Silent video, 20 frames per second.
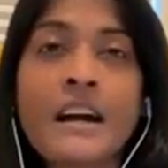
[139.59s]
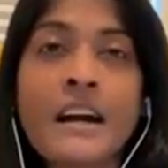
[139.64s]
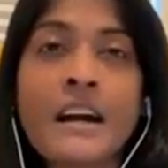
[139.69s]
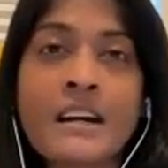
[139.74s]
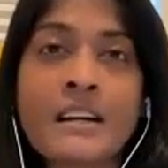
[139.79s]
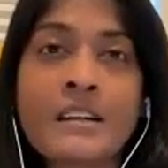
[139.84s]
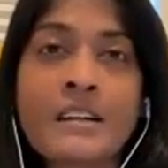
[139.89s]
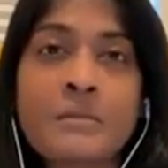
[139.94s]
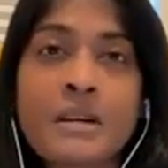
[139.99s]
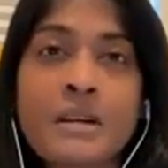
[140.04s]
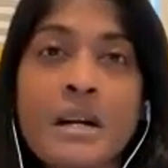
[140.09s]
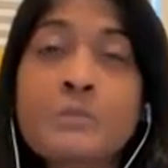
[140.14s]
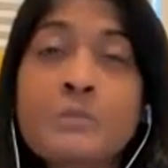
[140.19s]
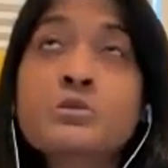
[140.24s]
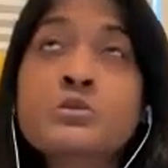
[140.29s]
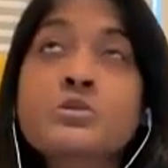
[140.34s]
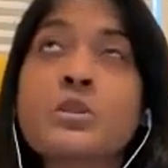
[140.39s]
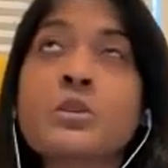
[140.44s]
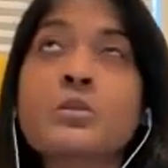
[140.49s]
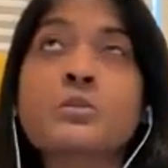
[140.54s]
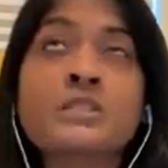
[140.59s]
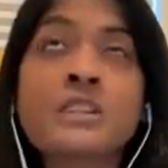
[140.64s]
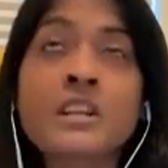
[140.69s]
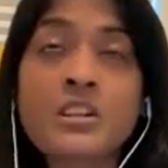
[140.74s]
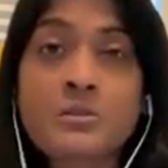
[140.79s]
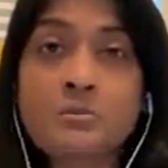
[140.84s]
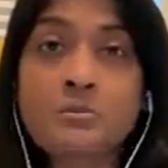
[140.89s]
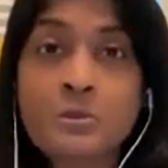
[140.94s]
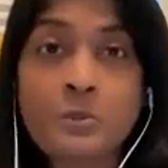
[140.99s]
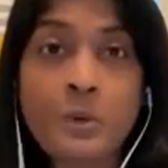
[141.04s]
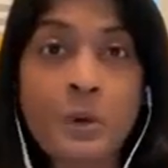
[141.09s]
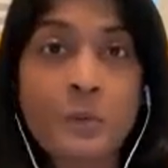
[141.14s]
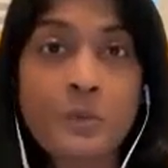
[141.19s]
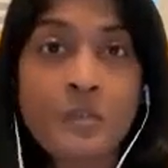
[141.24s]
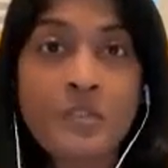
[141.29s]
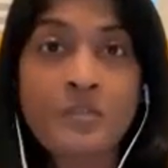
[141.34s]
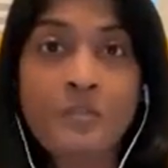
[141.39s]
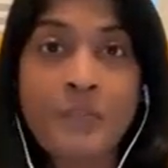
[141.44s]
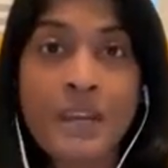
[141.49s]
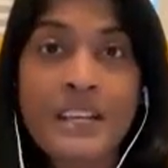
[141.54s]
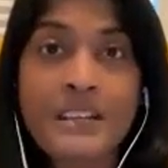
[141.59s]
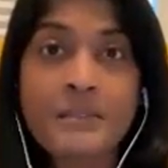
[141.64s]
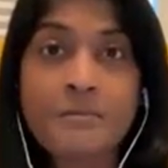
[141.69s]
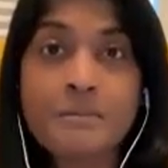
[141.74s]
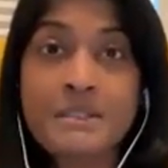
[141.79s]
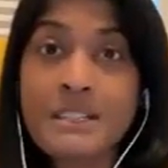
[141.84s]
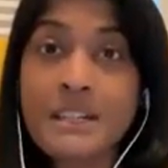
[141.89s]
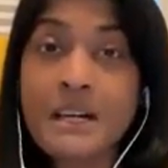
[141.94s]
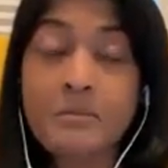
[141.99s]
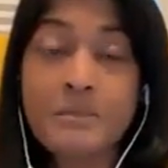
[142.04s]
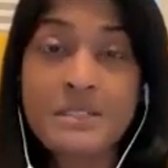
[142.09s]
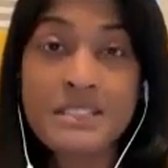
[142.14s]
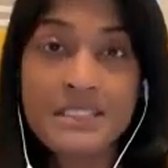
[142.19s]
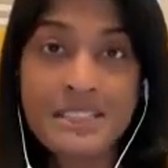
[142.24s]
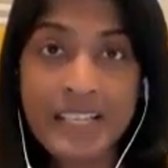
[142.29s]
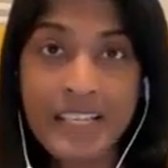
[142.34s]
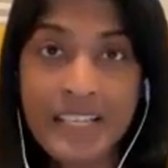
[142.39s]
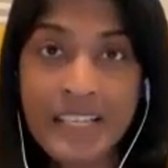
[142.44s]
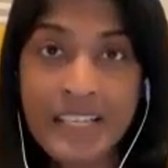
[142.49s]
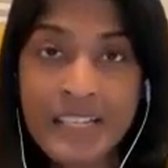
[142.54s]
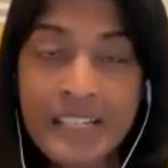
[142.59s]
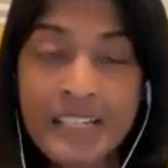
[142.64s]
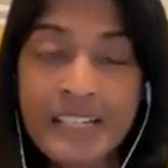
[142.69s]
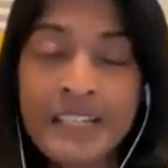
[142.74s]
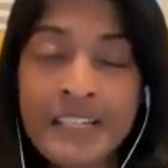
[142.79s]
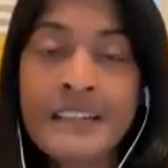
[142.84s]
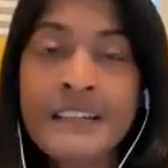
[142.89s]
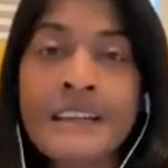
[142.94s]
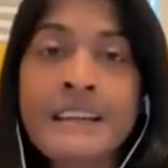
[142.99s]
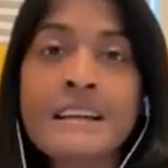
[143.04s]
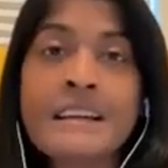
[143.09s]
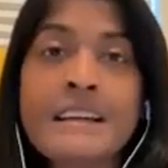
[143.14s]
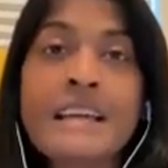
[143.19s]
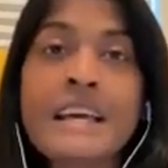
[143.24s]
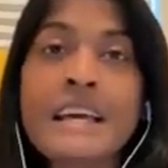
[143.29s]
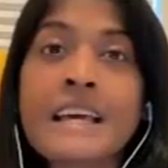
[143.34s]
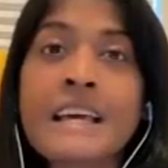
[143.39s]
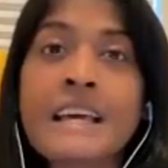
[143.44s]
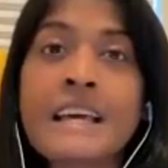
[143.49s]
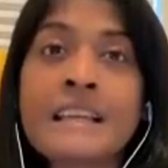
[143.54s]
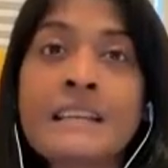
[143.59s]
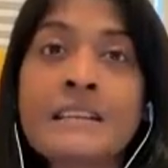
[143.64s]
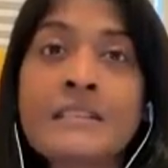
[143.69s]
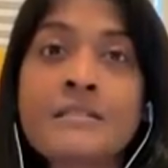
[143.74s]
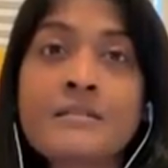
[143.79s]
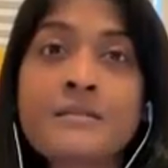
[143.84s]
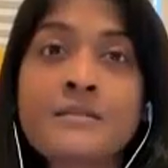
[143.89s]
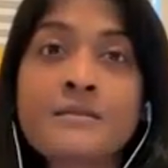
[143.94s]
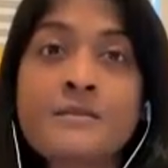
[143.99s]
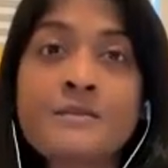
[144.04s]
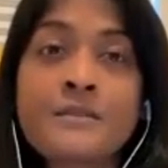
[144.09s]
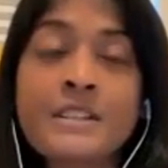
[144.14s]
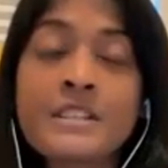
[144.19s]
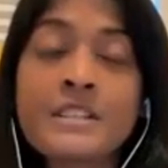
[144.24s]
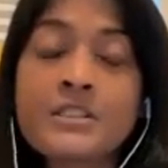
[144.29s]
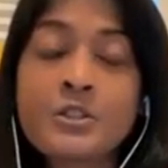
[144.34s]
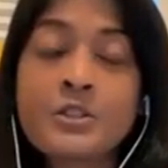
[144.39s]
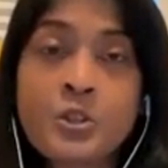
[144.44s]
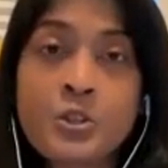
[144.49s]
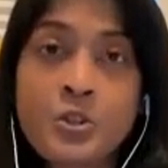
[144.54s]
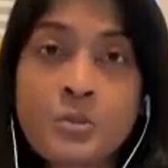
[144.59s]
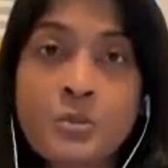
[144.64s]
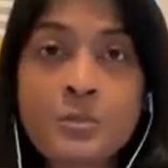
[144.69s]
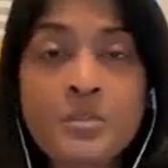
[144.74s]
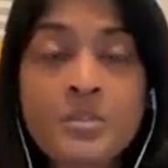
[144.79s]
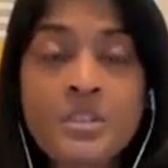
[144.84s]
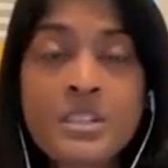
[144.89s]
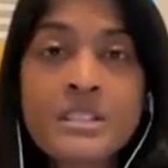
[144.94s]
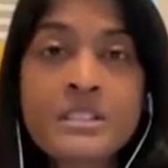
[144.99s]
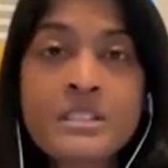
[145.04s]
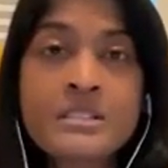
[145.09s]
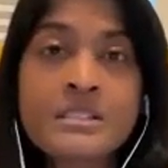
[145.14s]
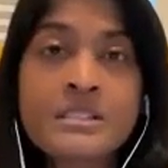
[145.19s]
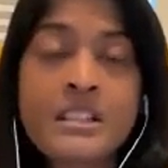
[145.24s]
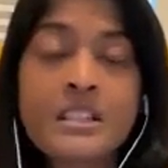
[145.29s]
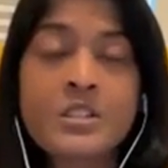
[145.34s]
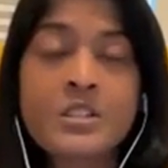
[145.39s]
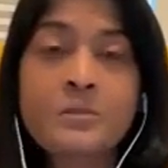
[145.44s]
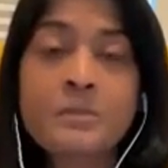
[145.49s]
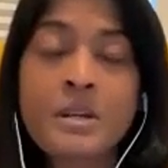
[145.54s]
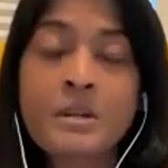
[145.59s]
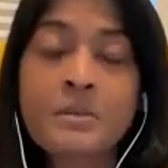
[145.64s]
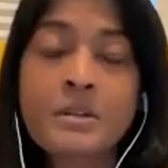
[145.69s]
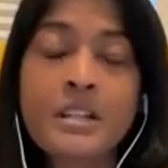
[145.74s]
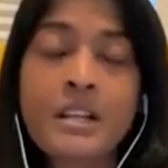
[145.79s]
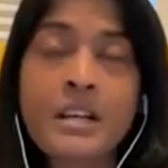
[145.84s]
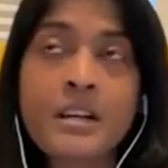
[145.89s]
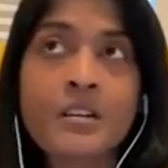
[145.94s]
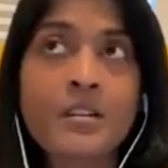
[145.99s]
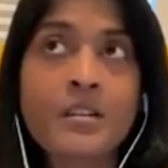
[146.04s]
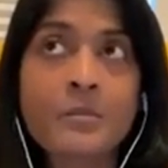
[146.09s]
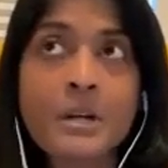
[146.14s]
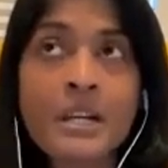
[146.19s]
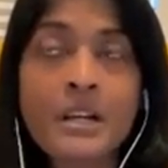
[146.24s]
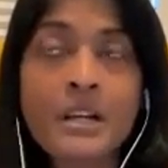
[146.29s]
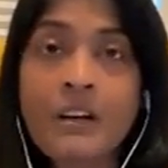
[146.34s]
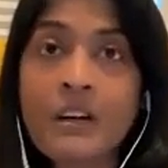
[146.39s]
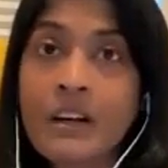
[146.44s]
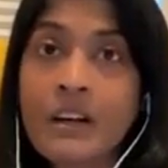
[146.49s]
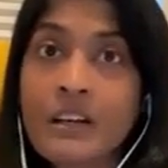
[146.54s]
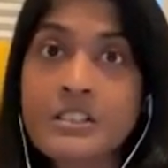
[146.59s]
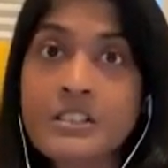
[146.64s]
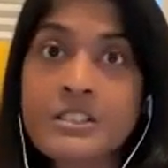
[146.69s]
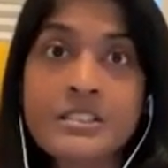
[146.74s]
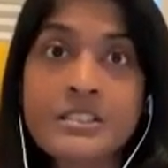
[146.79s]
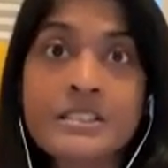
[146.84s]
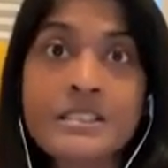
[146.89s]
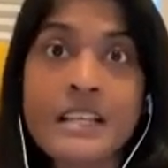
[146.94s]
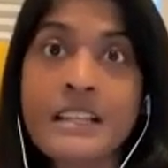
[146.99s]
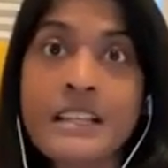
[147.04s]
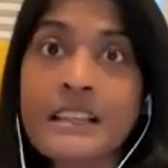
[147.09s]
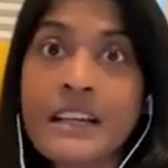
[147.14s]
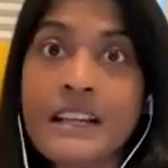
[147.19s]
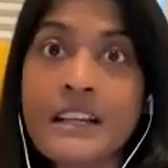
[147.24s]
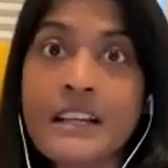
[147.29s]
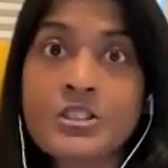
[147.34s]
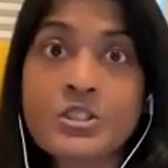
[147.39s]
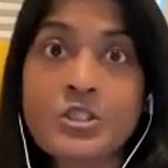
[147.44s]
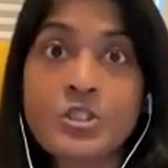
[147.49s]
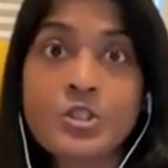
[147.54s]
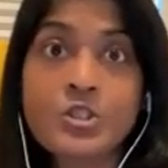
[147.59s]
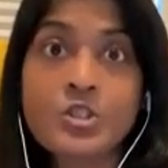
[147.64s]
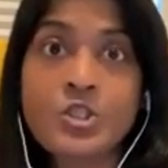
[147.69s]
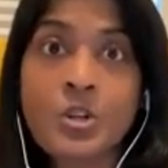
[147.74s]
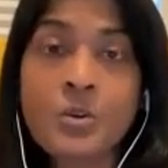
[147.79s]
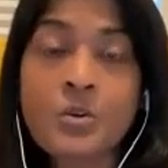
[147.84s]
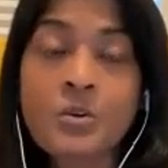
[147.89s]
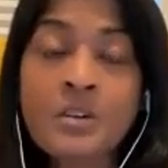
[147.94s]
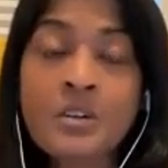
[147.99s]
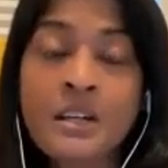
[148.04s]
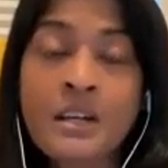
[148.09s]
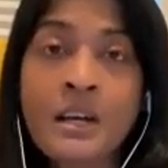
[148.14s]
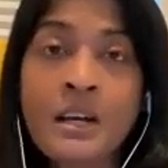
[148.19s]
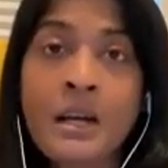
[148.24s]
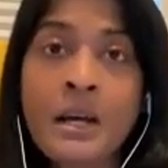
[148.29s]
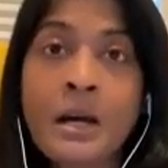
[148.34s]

I'm so terrible when we've made a mistake can feel humorous. And you might be like, oh my God, I just say that as a joke.